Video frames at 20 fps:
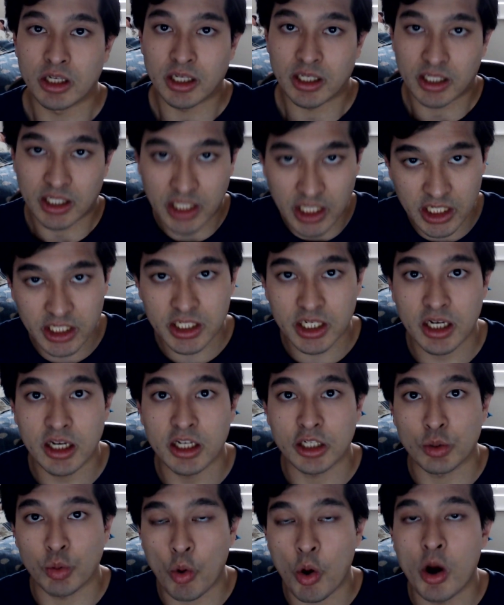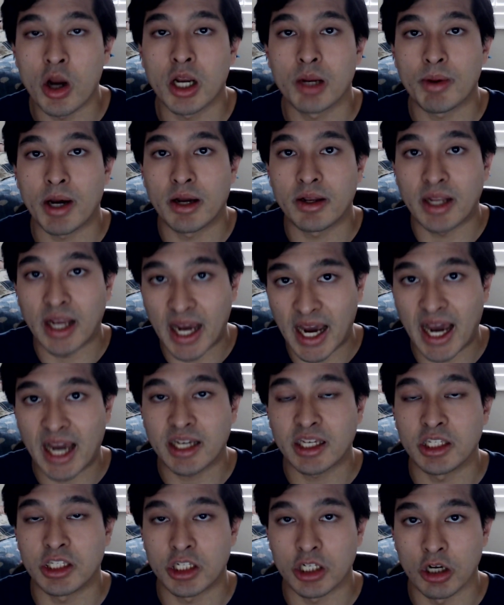Kisa is worried about
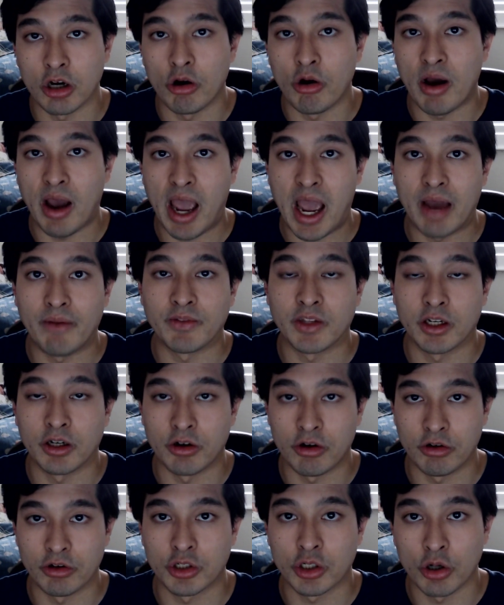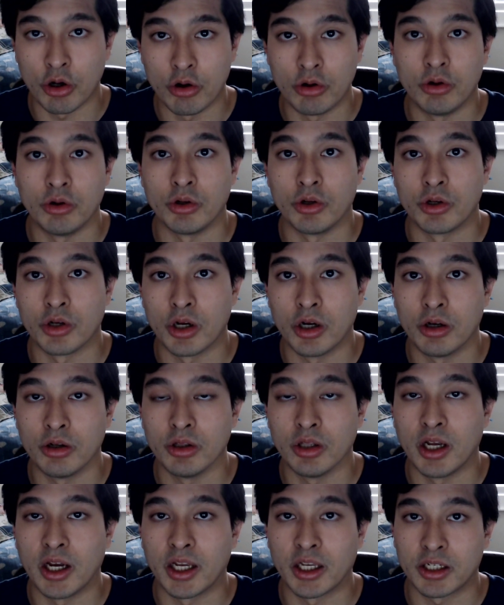Akito having to hurt Toru, you know?
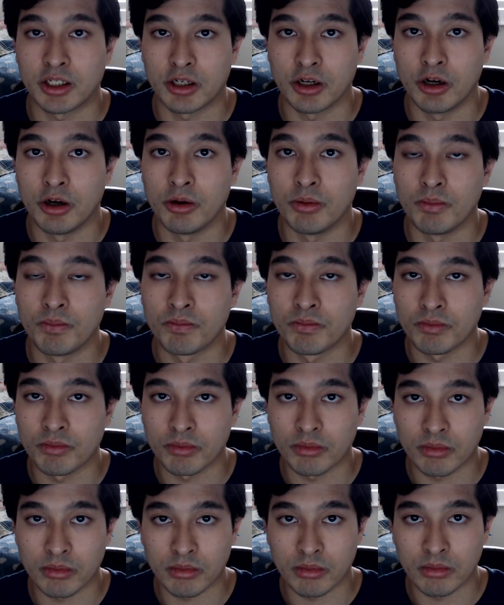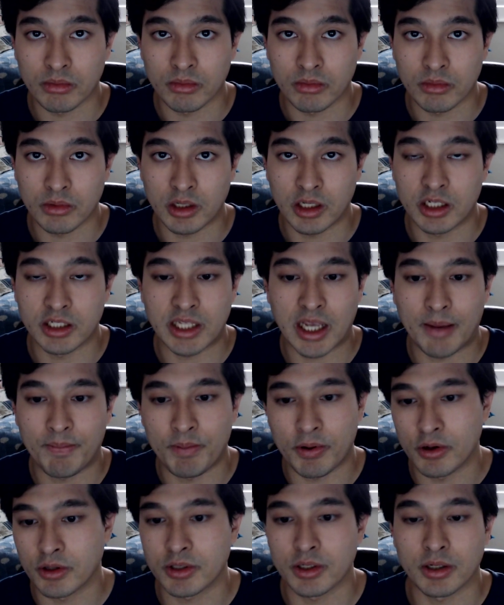Like, um, is that
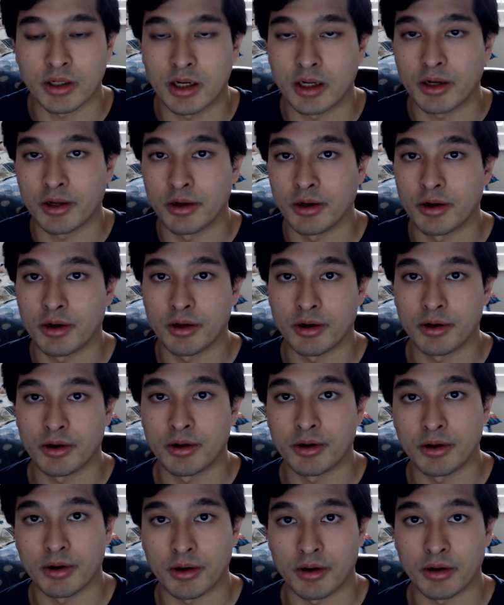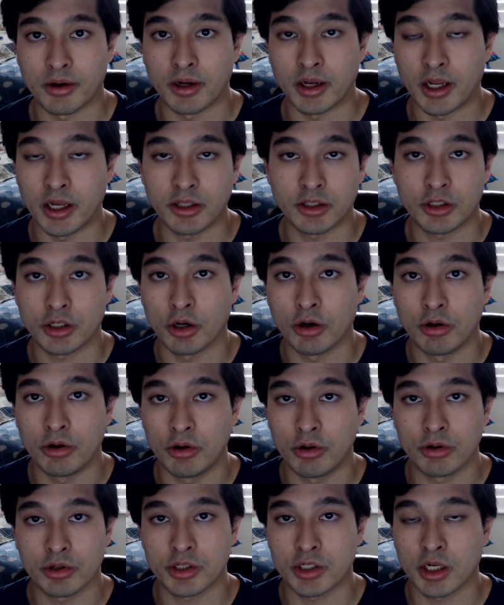person gonna hit Toru
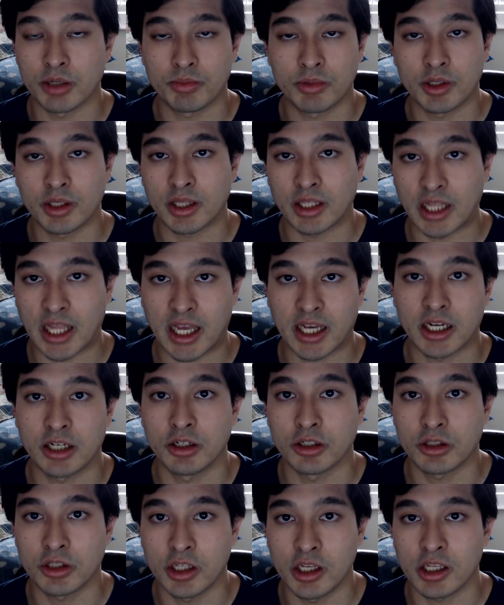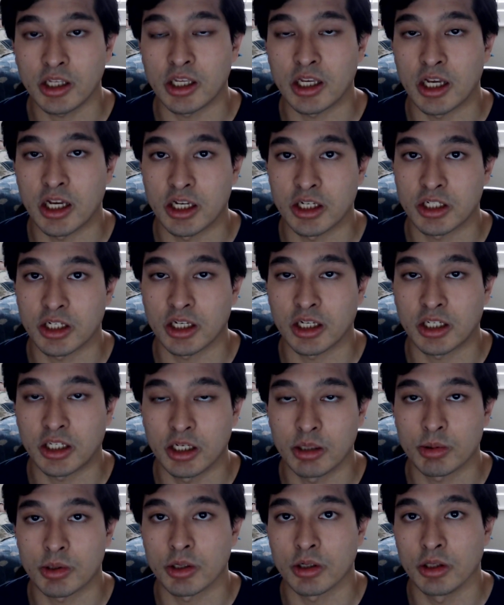or something? That kind of thing, as it
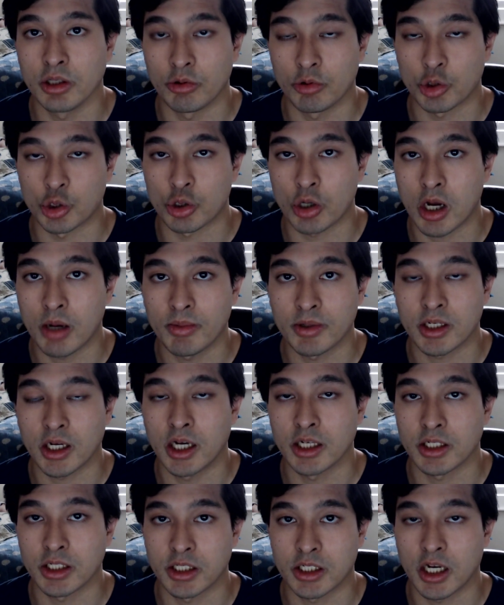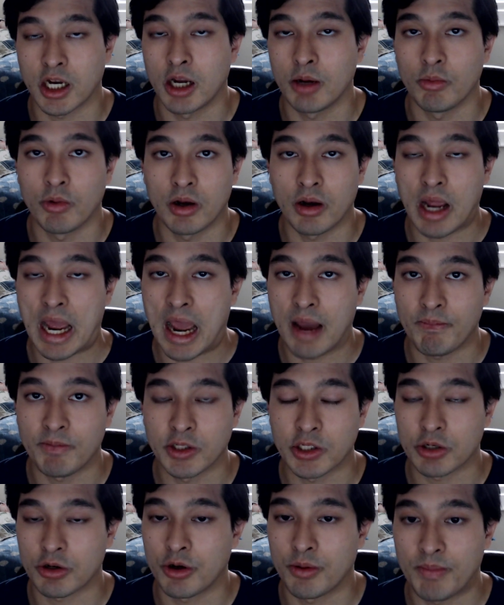gives her a little traumatizing time what happened
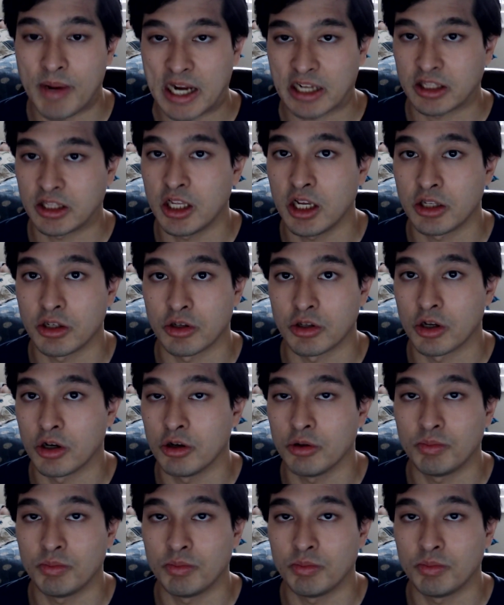to her back then, you know?